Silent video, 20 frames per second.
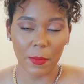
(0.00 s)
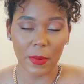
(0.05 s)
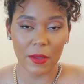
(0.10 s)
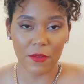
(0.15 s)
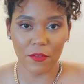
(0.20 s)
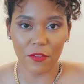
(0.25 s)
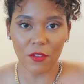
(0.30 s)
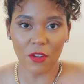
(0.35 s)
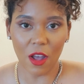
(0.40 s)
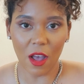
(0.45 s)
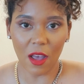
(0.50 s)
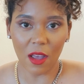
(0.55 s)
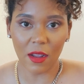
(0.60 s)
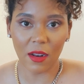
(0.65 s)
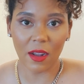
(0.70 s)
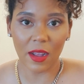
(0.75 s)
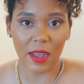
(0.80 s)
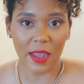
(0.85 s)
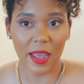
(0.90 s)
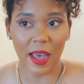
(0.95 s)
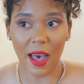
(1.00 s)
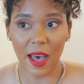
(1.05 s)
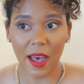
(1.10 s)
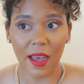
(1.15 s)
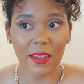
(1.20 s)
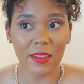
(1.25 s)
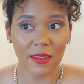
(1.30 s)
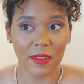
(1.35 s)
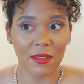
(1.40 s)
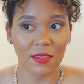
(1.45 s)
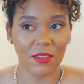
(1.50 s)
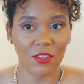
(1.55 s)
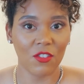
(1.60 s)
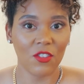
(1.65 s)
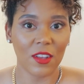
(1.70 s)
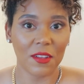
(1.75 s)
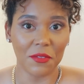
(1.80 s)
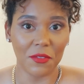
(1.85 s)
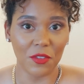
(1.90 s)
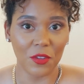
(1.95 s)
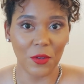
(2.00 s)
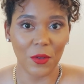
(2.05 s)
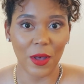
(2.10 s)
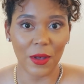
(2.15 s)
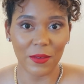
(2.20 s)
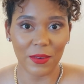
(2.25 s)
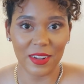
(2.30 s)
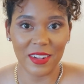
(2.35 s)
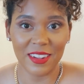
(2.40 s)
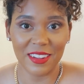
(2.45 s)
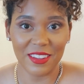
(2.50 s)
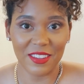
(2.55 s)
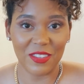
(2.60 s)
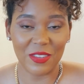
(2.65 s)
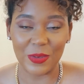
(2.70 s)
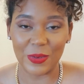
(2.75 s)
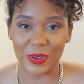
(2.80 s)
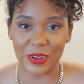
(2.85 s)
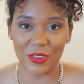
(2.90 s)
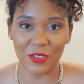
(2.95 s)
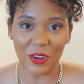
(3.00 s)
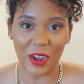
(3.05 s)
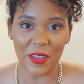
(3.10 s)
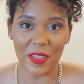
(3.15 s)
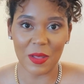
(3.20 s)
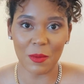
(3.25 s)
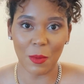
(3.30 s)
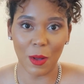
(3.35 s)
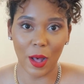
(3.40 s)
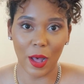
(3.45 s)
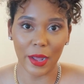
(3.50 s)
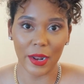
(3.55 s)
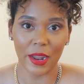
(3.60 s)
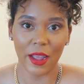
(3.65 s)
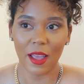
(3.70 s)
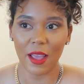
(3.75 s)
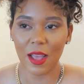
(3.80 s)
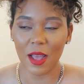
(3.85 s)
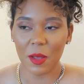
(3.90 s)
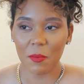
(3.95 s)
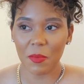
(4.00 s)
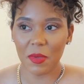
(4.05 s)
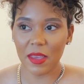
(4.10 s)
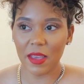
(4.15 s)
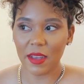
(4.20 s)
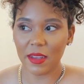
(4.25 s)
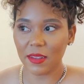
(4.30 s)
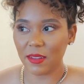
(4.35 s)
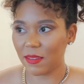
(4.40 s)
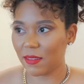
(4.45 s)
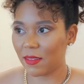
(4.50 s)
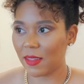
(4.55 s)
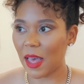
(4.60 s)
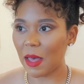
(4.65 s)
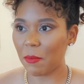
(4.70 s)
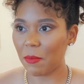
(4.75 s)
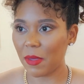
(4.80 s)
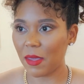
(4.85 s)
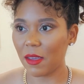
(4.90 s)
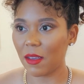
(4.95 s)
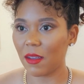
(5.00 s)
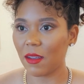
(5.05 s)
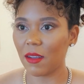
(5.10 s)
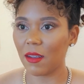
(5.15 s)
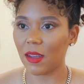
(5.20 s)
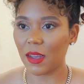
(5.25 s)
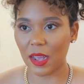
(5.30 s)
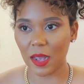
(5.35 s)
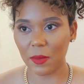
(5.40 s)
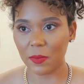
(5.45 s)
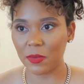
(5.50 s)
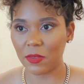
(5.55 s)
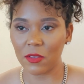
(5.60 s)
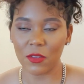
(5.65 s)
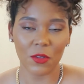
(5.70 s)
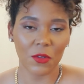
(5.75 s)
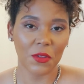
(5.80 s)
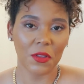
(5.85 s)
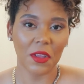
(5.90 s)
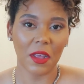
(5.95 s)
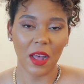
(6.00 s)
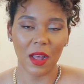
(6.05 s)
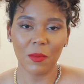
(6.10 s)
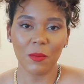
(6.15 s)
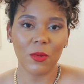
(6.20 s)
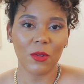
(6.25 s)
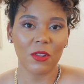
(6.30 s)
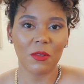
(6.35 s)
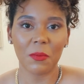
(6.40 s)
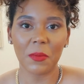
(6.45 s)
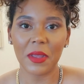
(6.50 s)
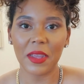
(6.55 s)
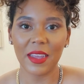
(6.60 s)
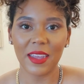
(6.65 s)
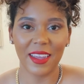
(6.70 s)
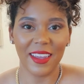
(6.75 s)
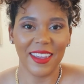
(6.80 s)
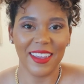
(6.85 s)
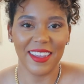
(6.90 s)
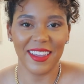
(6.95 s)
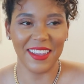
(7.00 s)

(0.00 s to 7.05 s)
If not, I highly suggest you go in the store and try them on because that mirror absolutely humbled me.